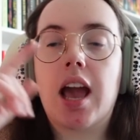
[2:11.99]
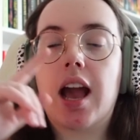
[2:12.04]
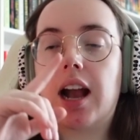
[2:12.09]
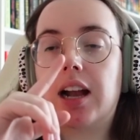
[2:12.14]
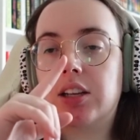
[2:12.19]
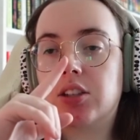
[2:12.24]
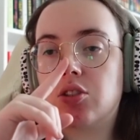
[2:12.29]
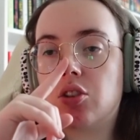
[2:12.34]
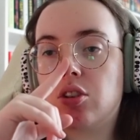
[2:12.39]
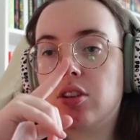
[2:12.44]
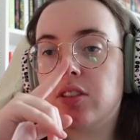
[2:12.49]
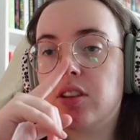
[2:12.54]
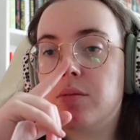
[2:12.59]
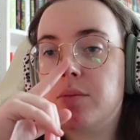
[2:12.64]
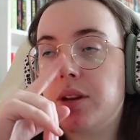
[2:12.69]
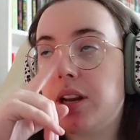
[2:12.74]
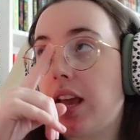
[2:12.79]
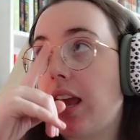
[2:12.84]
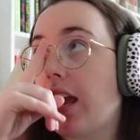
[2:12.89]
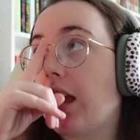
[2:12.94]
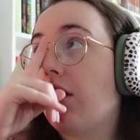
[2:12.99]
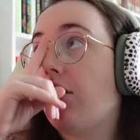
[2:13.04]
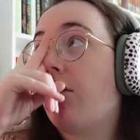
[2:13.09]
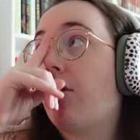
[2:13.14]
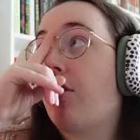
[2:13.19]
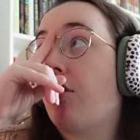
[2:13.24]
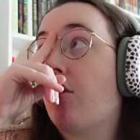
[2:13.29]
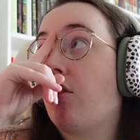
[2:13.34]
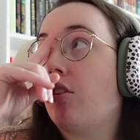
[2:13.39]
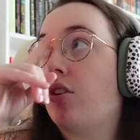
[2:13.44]
I started them at
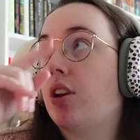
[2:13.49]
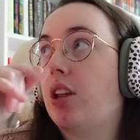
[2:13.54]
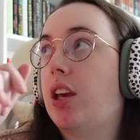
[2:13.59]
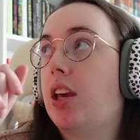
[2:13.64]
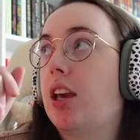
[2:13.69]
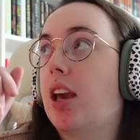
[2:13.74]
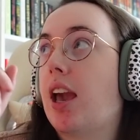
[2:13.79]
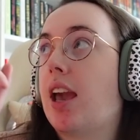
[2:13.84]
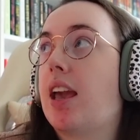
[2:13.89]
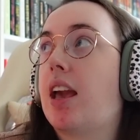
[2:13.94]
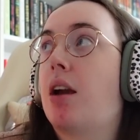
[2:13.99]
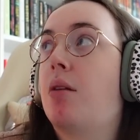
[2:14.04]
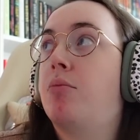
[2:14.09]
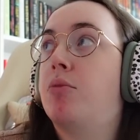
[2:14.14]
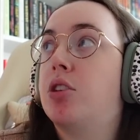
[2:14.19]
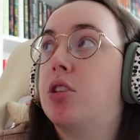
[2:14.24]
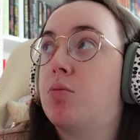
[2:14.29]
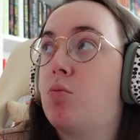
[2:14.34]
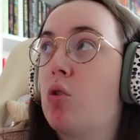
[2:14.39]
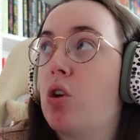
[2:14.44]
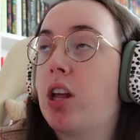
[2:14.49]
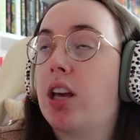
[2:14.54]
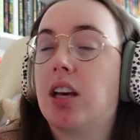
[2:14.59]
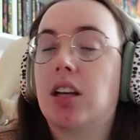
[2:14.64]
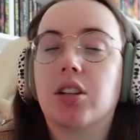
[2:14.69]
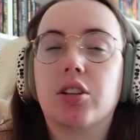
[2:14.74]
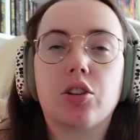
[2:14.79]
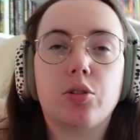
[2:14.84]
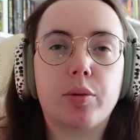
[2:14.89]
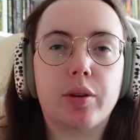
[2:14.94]
8:30 a.m. this morning, a
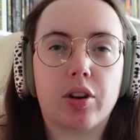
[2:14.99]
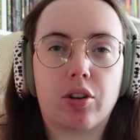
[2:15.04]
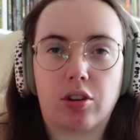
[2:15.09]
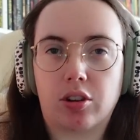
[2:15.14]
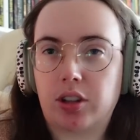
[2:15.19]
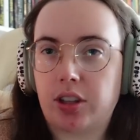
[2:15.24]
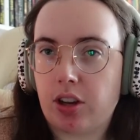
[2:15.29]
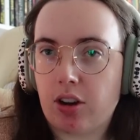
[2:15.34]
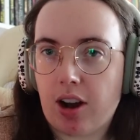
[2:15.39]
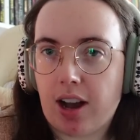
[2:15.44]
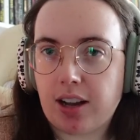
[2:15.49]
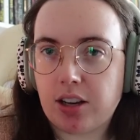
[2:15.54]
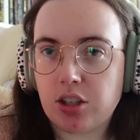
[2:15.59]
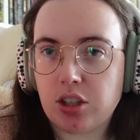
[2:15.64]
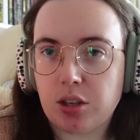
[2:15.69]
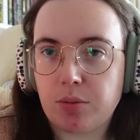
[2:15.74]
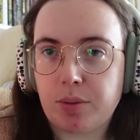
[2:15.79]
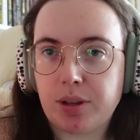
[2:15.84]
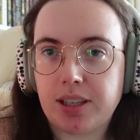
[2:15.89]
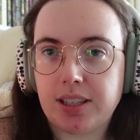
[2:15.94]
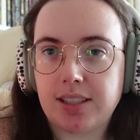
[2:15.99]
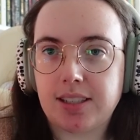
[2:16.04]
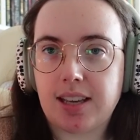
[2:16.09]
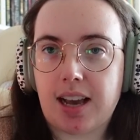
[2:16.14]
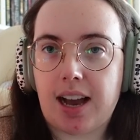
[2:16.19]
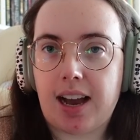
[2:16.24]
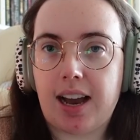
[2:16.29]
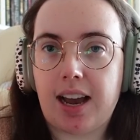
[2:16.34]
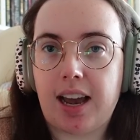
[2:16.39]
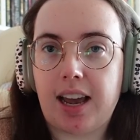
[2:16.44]
little bit earlier actually, because
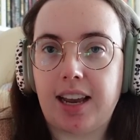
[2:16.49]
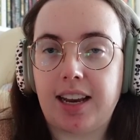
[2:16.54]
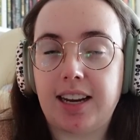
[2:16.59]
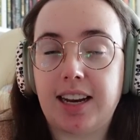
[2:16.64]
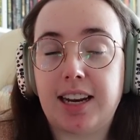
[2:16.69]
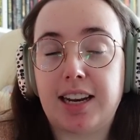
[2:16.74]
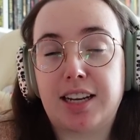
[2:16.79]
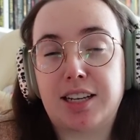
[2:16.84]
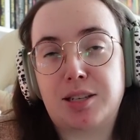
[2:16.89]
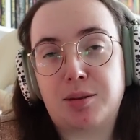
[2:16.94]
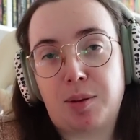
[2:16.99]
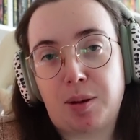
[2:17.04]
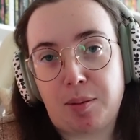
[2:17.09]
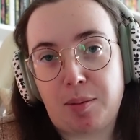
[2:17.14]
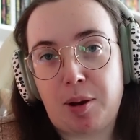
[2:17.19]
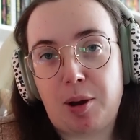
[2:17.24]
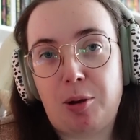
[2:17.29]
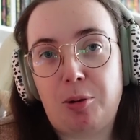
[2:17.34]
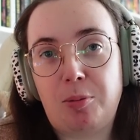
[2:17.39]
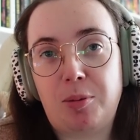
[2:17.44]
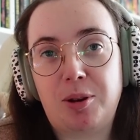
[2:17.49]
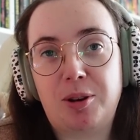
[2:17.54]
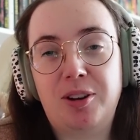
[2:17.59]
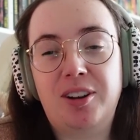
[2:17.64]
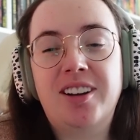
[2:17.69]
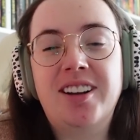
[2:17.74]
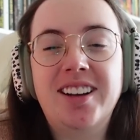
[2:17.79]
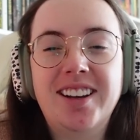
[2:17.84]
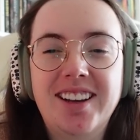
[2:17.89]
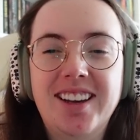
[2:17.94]
I needed to make my
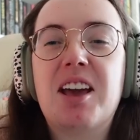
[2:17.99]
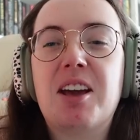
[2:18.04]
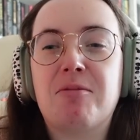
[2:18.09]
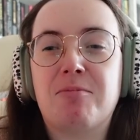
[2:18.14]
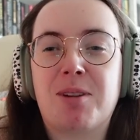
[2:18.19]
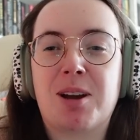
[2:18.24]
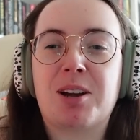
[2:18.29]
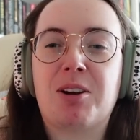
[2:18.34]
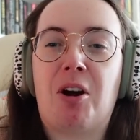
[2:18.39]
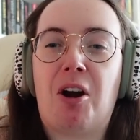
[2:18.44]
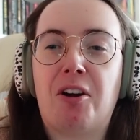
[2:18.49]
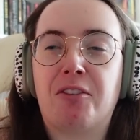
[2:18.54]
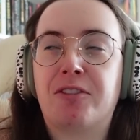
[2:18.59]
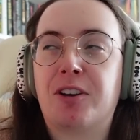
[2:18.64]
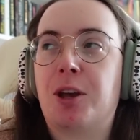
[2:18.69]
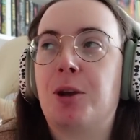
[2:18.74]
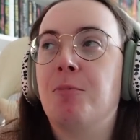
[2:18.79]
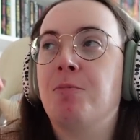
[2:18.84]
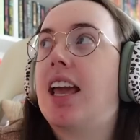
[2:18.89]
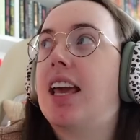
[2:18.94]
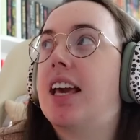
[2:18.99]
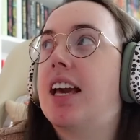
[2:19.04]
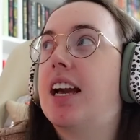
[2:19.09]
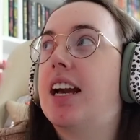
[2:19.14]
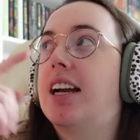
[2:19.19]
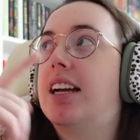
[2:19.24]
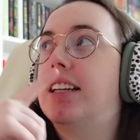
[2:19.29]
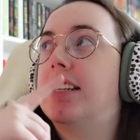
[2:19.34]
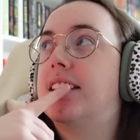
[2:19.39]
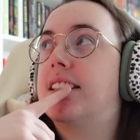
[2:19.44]
oatmeal and my coffee,
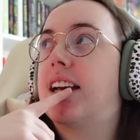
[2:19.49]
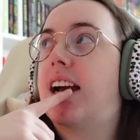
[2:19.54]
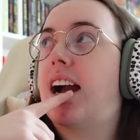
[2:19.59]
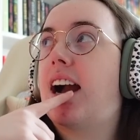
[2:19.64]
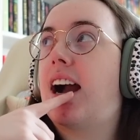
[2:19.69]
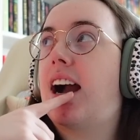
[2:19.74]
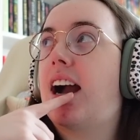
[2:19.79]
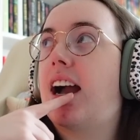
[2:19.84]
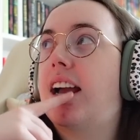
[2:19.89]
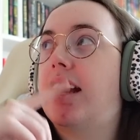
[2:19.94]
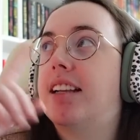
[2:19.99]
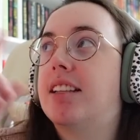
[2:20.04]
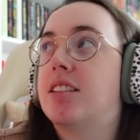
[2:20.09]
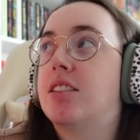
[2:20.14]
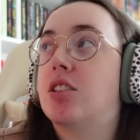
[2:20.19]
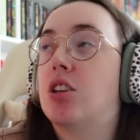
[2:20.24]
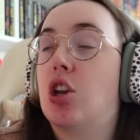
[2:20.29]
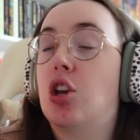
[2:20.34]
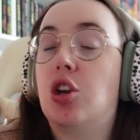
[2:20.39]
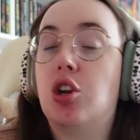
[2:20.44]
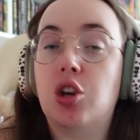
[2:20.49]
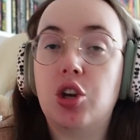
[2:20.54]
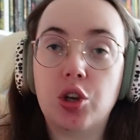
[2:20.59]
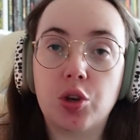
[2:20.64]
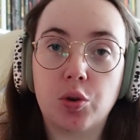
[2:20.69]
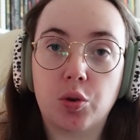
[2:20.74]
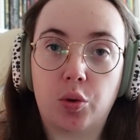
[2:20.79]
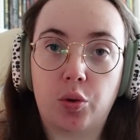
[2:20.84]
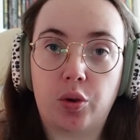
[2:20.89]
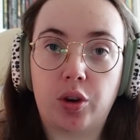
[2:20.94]
and it's
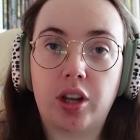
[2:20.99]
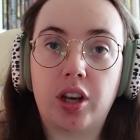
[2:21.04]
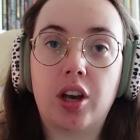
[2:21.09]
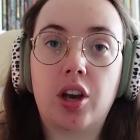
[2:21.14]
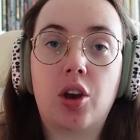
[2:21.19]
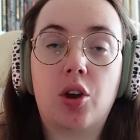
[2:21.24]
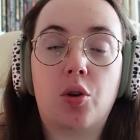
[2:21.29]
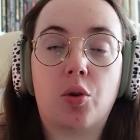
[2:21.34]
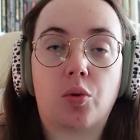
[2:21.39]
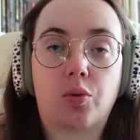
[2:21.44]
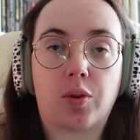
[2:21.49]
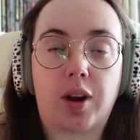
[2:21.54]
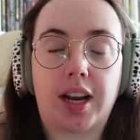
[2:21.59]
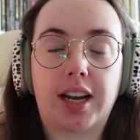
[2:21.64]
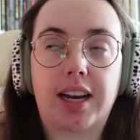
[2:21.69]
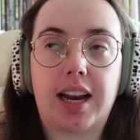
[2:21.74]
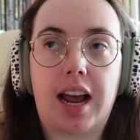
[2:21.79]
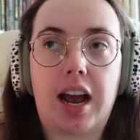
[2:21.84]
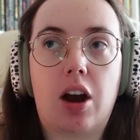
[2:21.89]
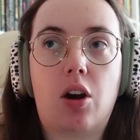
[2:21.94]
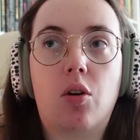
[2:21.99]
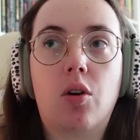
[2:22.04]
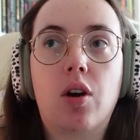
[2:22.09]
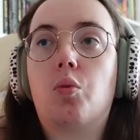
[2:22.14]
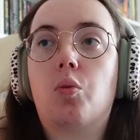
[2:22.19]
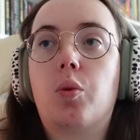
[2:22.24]
noon right now.